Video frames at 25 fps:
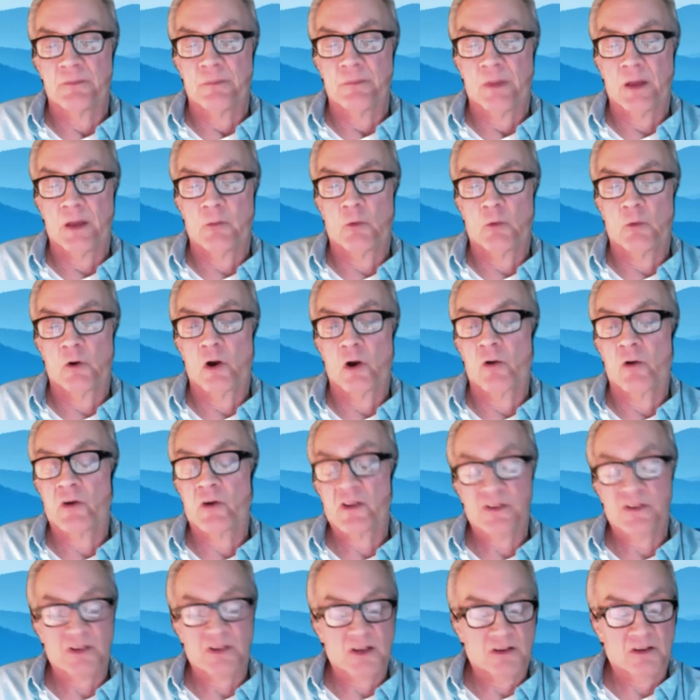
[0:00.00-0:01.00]
And we're already
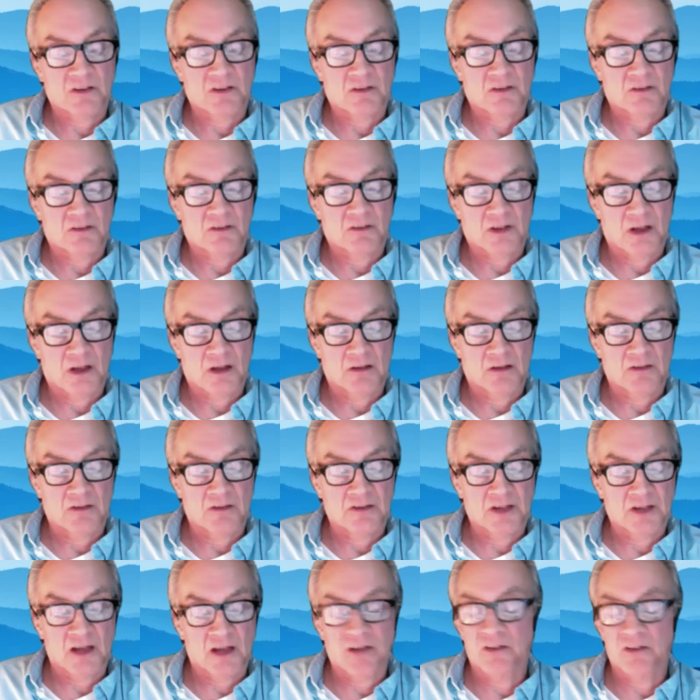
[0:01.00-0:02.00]
seeing
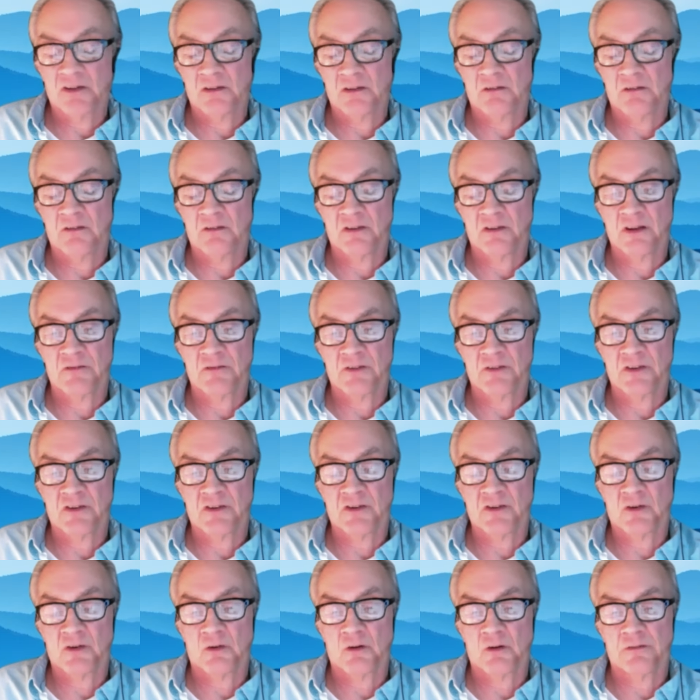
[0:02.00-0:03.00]
signs in San
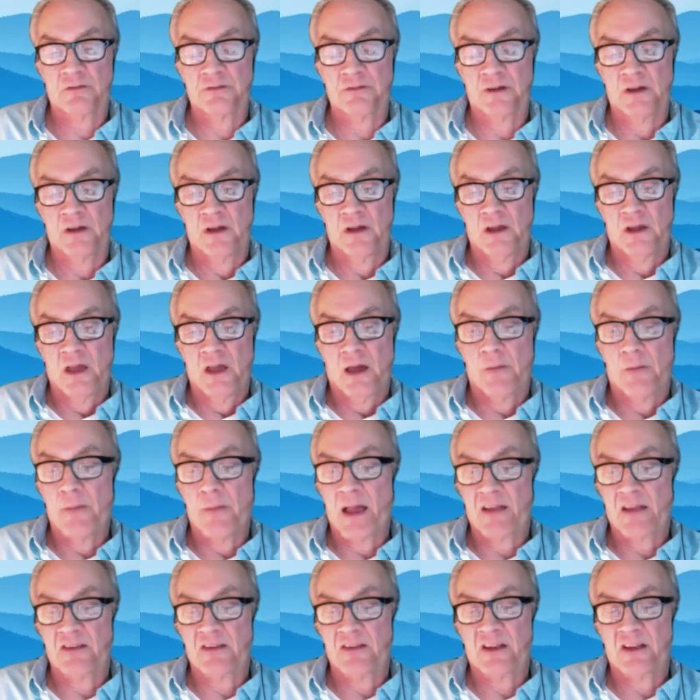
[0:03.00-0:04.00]
Francisco of a
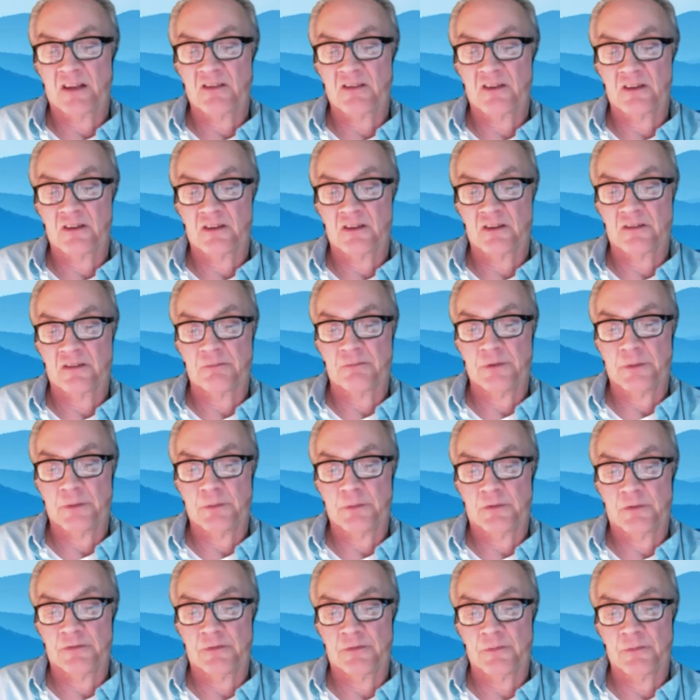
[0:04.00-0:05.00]
mass exodus of
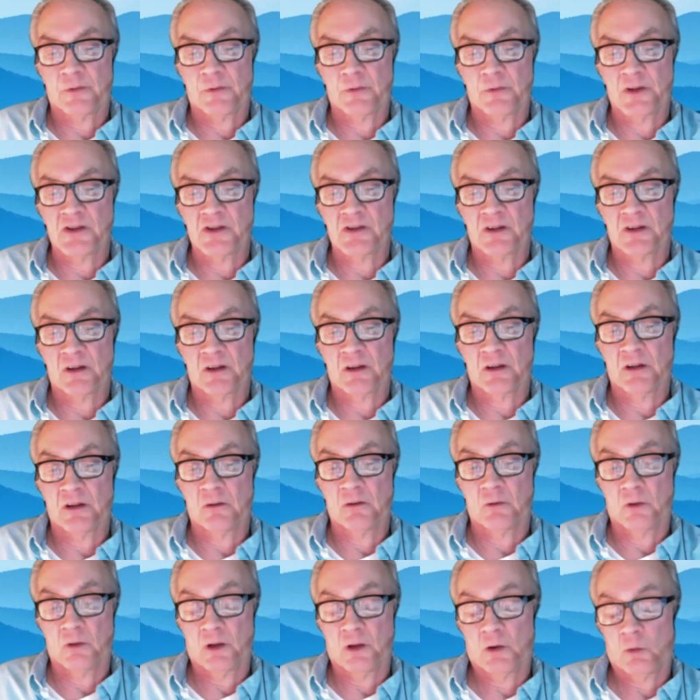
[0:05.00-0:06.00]
people from the
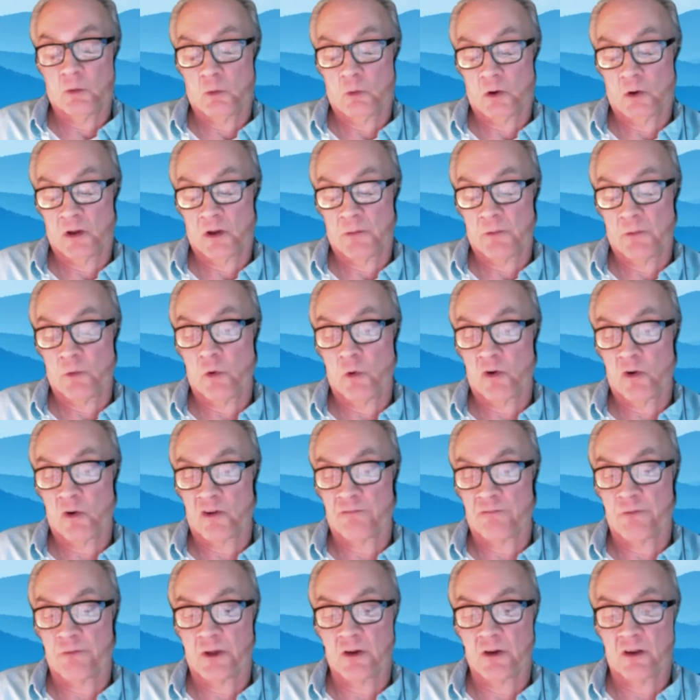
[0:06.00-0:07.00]
region. It will get worse
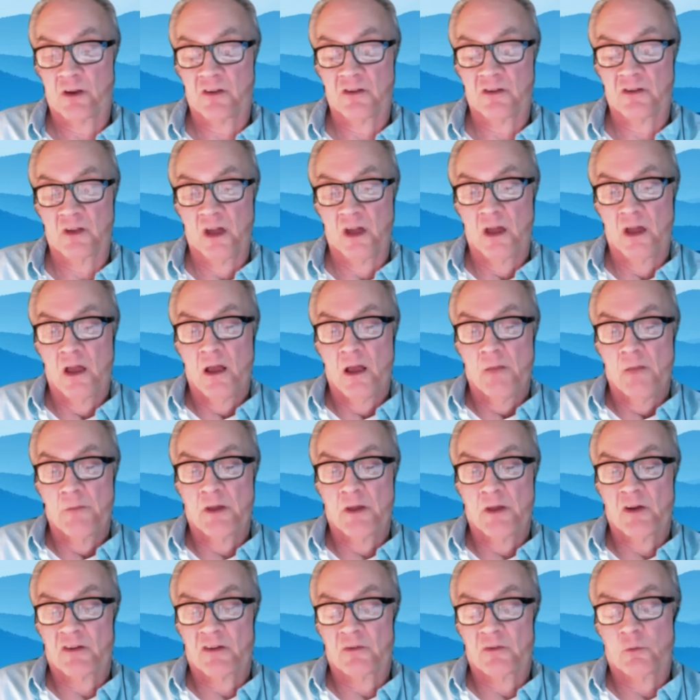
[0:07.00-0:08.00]
because
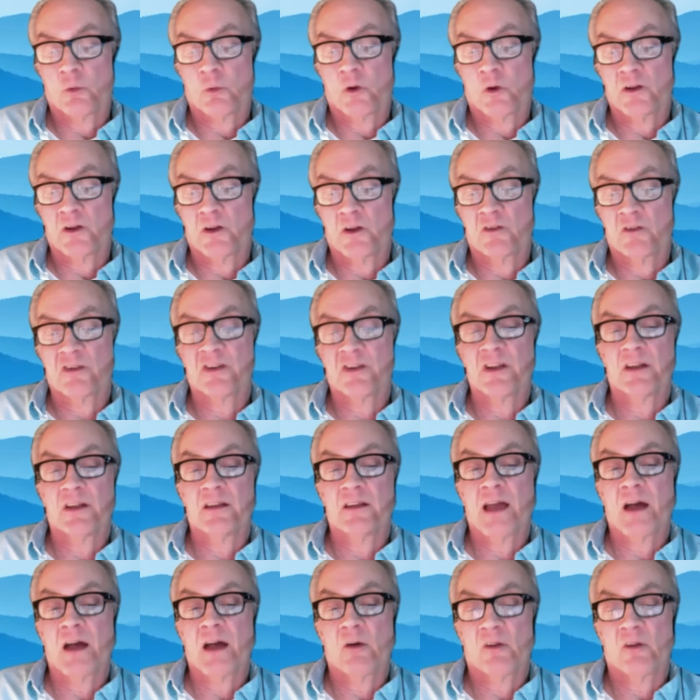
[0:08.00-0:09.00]
what you're seeing
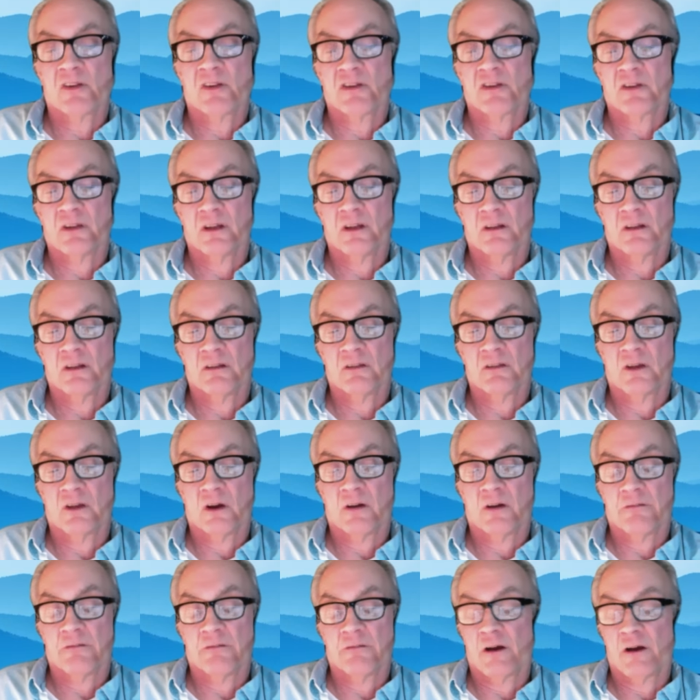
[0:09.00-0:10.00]
now is
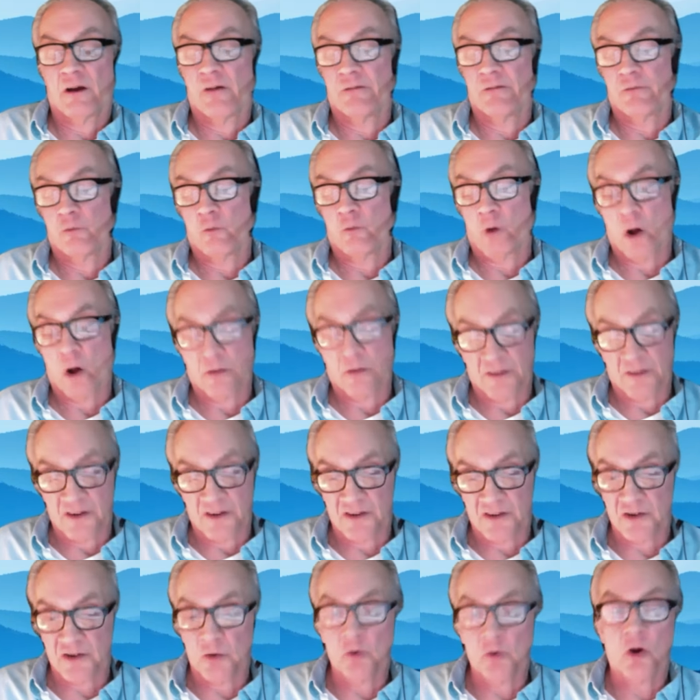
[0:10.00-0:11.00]
of all
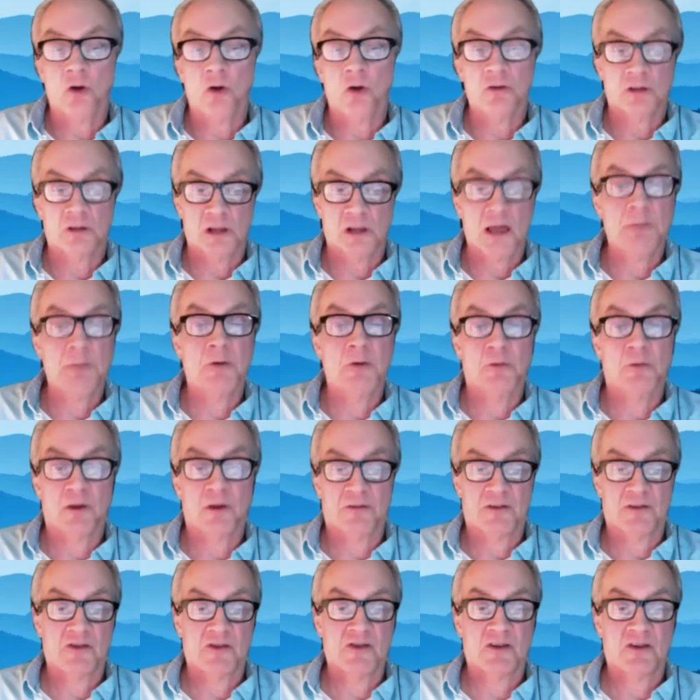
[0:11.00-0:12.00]
these so-called climate
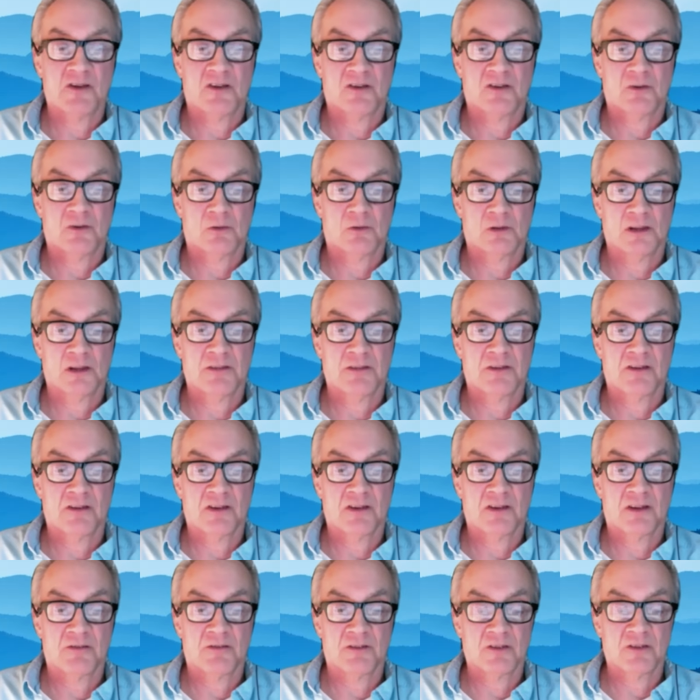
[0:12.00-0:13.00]
refugees who are leaving
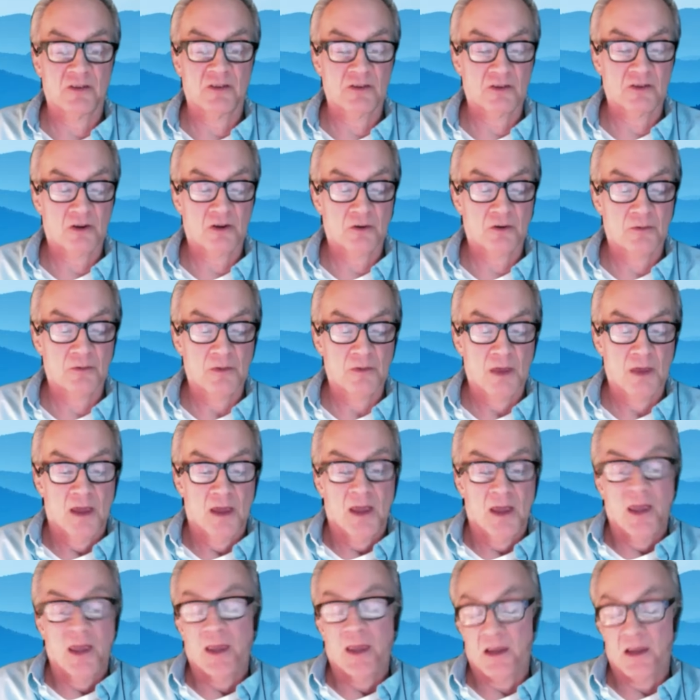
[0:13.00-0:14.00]
San Francisco,
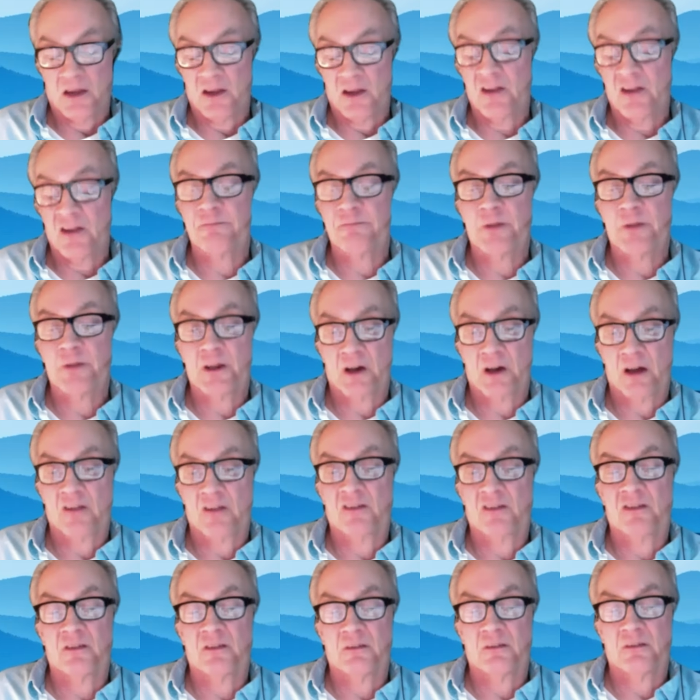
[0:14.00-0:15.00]
it is
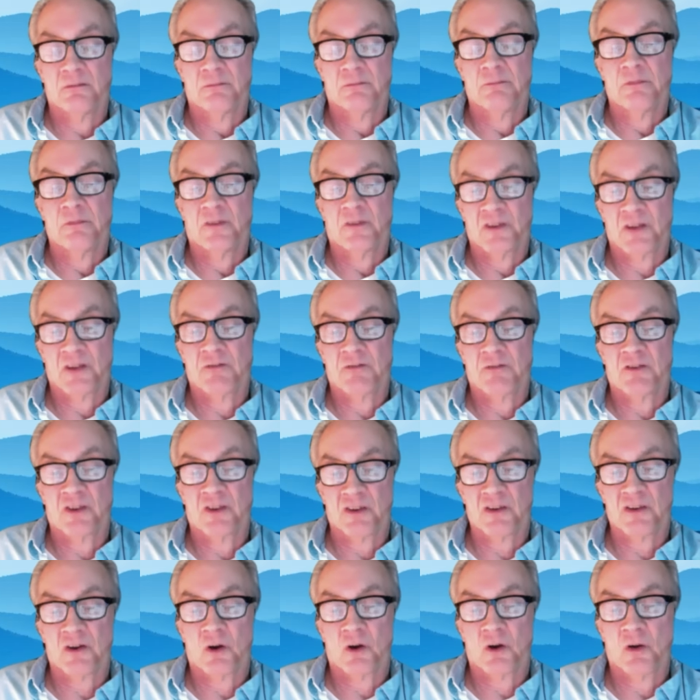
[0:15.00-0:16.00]
because San
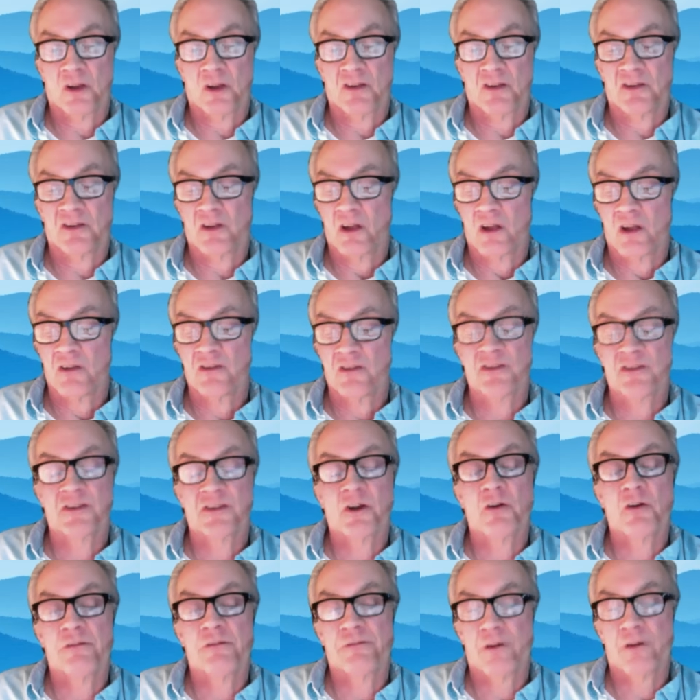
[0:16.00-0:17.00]
Francisco is
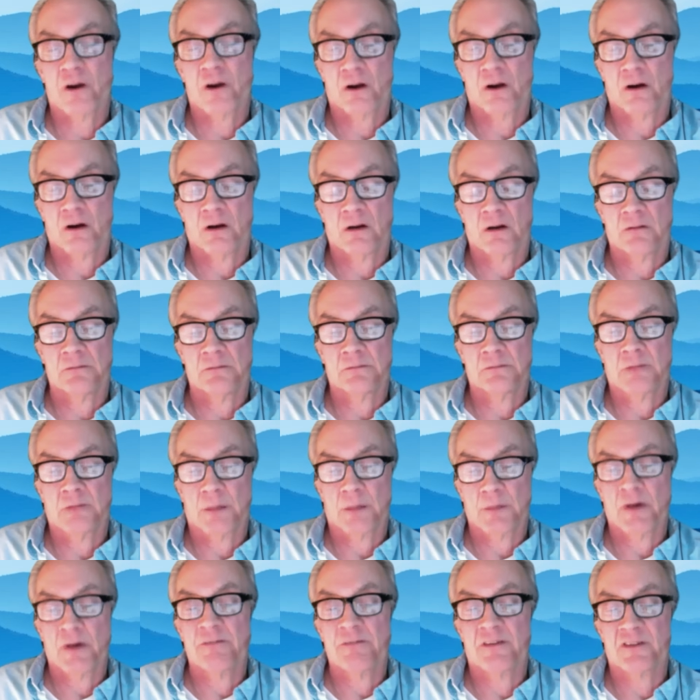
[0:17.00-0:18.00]
so far
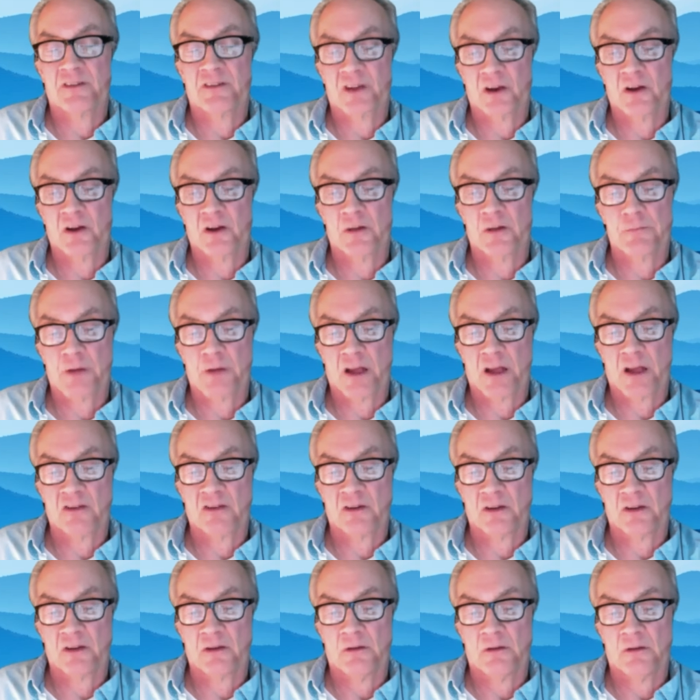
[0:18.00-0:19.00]
above its carrying
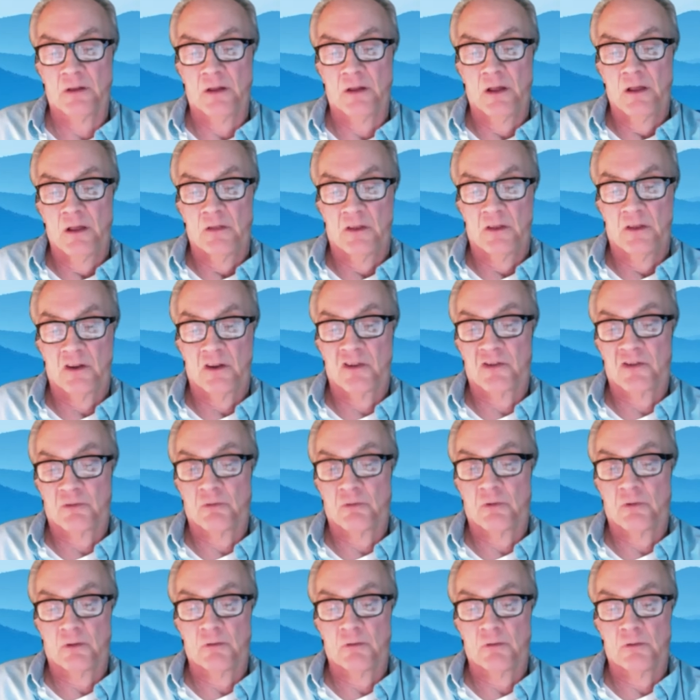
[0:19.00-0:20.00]
capacity that it's
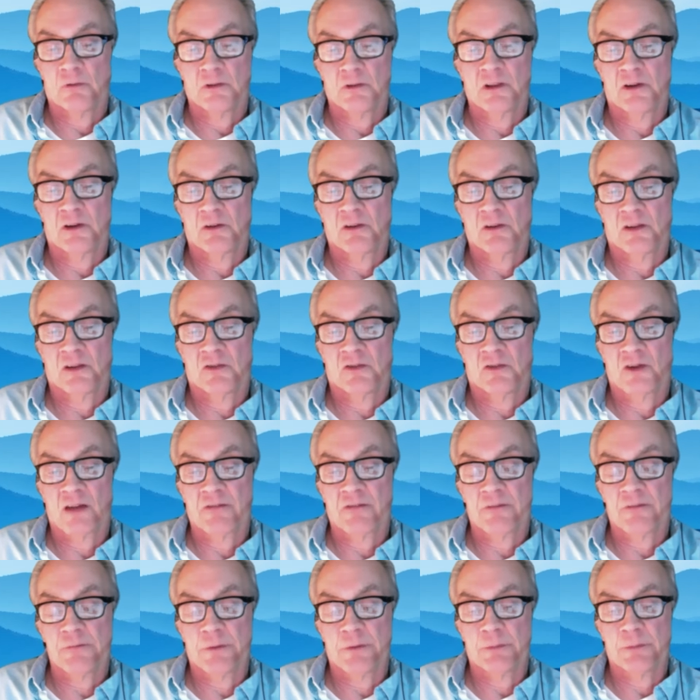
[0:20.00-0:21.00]
literally
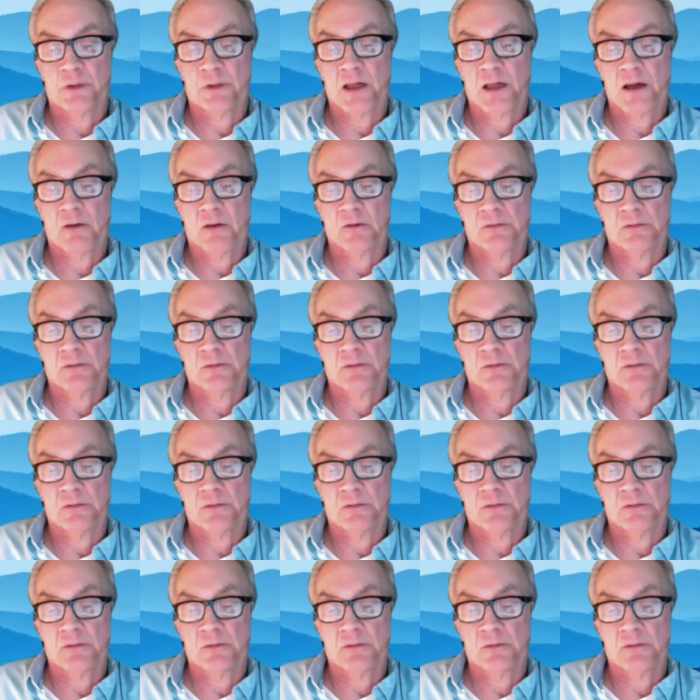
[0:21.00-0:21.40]
driving people out.